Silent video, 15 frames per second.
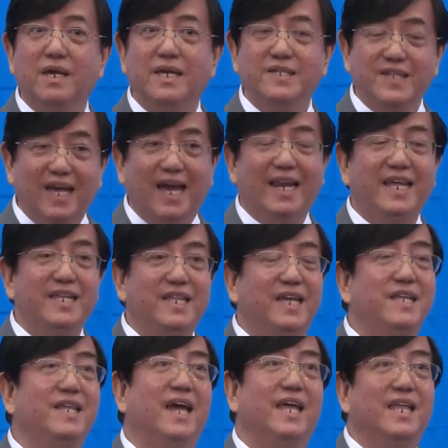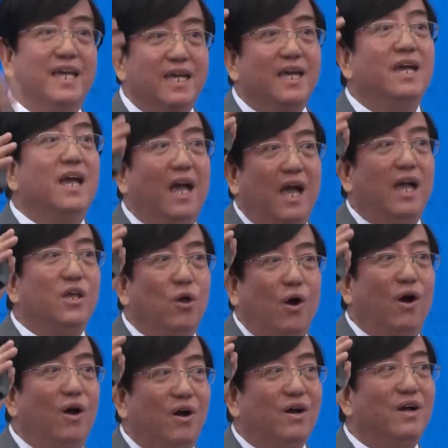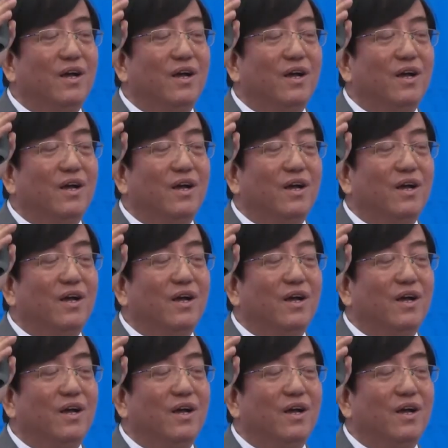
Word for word: Is there anything that your